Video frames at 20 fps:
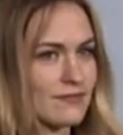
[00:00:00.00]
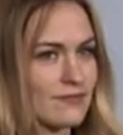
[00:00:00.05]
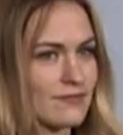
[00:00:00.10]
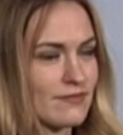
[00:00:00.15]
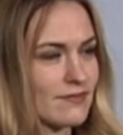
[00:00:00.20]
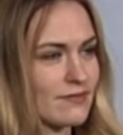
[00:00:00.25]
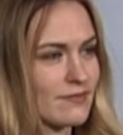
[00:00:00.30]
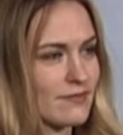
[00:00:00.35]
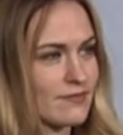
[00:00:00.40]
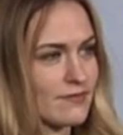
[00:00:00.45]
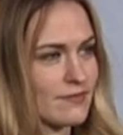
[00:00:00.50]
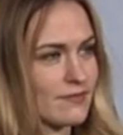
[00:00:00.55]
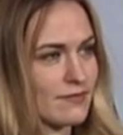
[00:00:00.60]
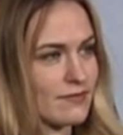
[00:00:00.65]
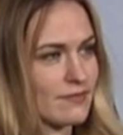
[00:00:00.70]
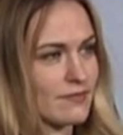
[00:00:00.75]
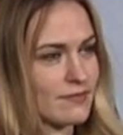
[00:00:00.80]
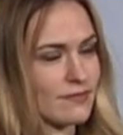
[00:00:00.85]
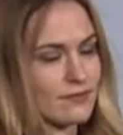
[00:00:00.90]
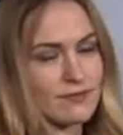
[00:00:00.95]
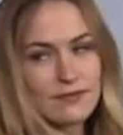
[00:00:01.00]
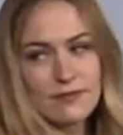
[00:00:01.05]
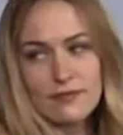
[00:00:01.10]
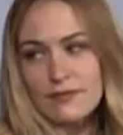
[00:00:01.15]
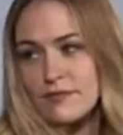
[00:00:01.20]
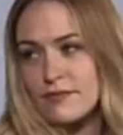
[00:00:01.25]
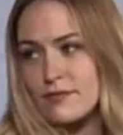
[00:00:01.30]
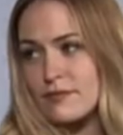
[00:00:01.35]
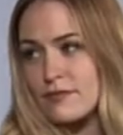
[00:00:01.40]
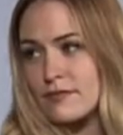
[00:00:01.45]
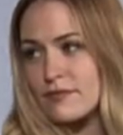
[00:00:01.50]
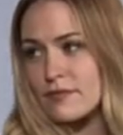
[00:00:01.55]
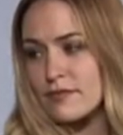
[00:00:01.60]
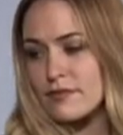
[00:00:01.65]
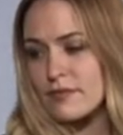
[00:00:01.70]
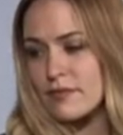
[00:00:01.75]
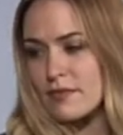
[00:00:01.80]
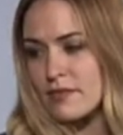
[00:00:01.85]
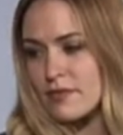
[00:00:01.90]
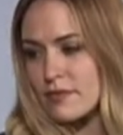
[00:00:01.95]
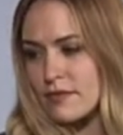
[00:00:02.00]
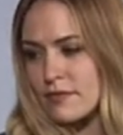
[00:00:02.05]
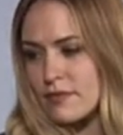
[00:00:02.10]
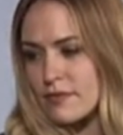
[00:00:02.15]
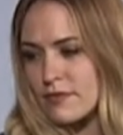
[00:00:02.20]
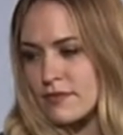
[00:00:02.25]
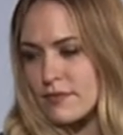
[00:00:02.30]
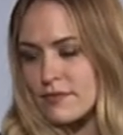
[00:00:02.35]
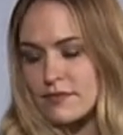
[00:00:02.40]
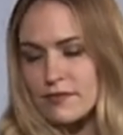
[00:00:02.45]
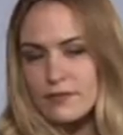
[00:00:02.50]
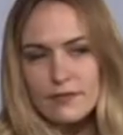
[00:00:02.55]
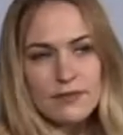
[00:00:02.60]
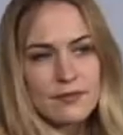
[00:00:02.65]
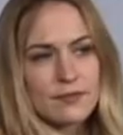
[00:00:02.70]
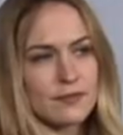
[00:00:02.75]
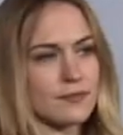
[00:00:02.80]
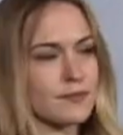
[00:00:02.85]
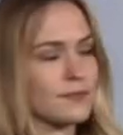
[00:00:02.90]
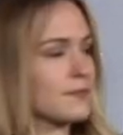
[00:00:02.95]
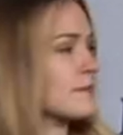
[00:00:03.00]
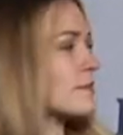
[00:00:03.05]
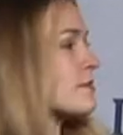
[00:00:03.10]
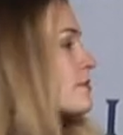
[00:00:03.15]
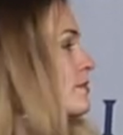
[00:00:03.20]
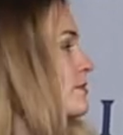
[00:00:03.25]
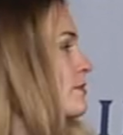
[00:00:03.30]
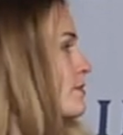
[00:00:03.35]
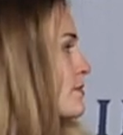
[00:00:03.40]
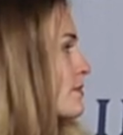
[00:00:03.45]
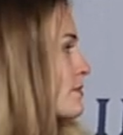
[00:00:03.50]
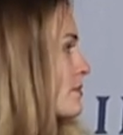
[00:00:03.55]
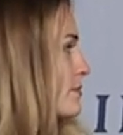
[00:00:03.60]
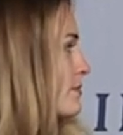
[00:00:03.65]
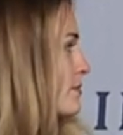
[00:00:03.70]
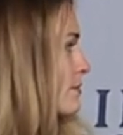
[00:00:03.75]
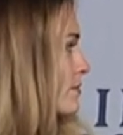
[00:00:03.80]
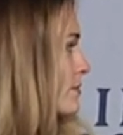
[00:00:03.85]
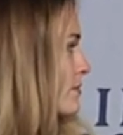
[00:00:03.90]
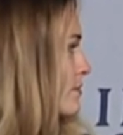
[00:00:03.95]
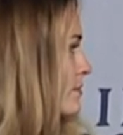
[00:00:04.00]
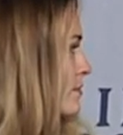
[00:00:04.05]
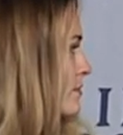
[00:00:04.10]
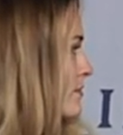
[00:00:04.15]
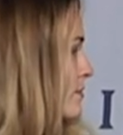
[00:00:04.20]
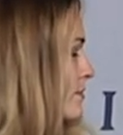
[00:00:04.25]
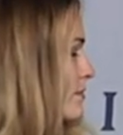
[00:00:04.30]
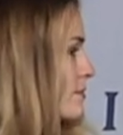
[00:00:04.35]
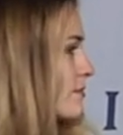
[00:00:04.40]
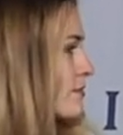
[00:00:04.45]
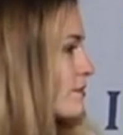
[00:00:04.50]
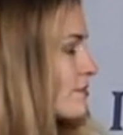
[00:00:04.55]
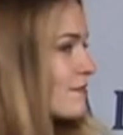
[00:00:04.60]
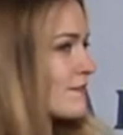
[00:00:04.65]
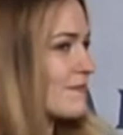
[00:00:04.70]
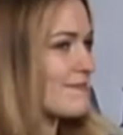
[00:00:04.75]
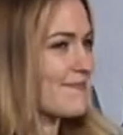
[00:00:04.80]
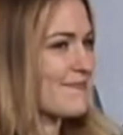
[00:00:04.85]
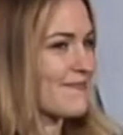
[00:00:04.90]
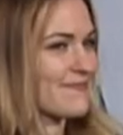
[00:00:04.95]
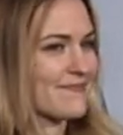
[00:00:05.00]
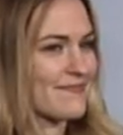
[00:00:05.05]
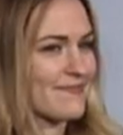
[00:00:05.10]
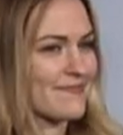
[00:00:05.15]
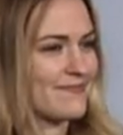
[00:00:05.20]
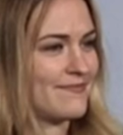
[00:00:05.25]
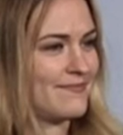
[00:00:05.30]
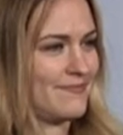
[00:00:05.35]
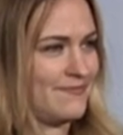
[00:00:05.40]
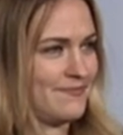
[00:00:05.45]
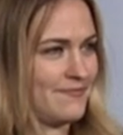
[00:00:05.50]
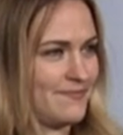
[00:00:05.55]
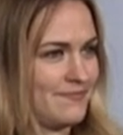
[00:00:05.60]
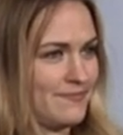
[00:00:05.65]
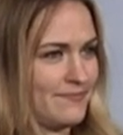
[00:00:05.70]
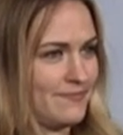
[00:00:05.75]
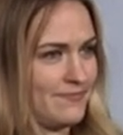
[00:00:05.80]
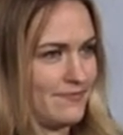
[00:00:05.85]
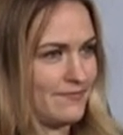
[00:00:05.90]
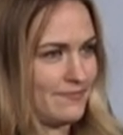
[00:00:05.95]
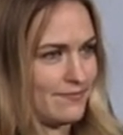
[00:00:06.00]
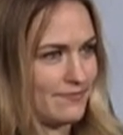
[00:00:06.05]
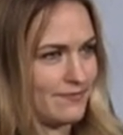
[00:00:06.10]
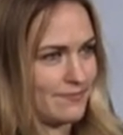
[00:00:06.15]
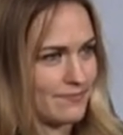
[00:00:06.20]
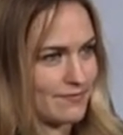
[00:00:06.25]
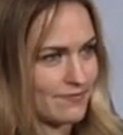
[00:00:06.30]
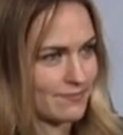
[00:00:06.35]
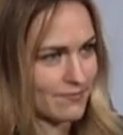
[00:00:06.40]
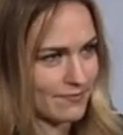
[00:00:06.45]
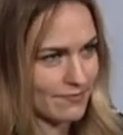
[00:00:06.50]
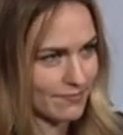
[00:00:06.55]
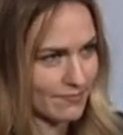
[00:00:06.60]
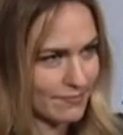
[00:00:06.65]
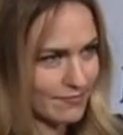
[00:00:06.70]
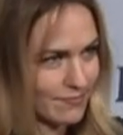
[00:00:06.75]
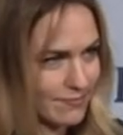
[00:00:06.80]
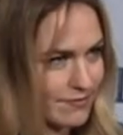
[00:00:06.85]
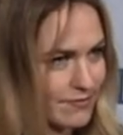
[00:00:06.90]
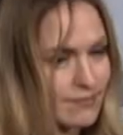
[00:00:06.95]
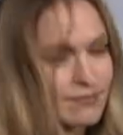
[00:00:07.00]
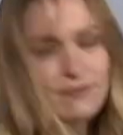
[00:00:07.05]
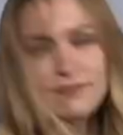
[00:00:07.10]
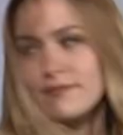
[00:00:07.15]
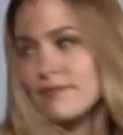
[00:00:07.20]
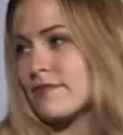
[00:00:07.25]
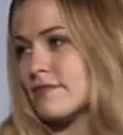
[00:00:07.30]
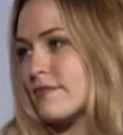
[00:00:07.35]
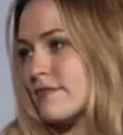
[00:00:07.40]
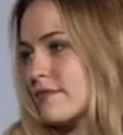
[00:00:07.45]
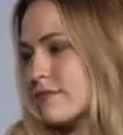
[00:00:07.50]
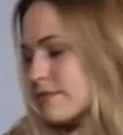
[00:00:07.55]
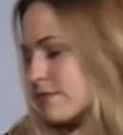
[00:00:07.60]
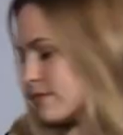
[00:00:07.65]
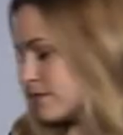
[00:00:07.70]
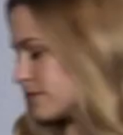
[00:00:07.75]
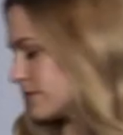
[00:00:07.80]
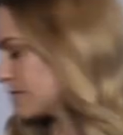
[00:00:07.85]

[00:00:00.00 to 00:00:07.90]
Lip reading: [no speech]